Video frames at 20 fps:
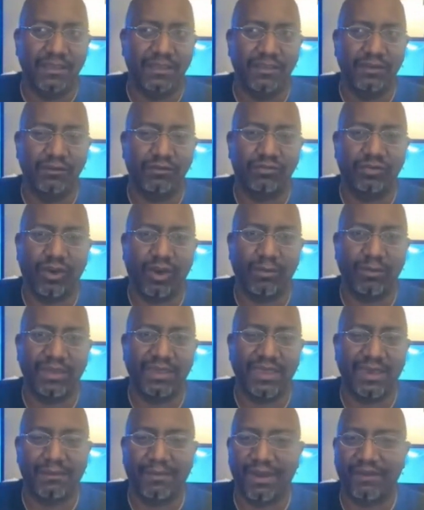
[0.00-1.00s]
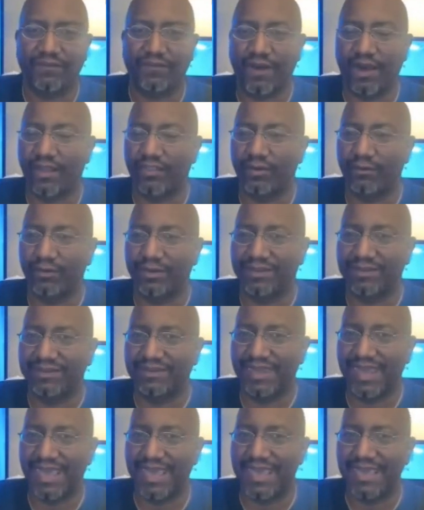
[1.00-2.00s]
"You told me that my father was
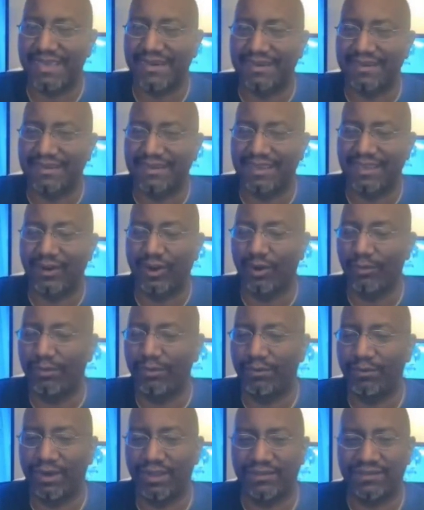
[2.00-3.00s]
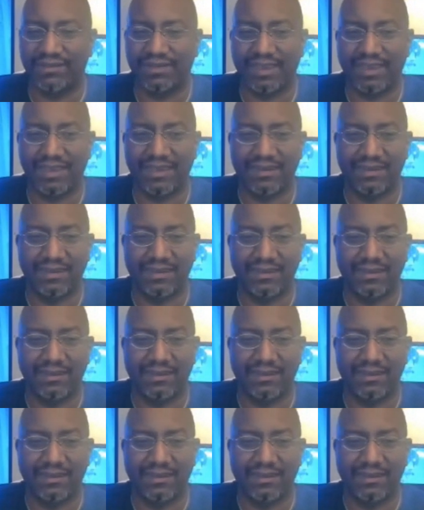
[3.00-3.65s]
dead," and Obi-Wan said,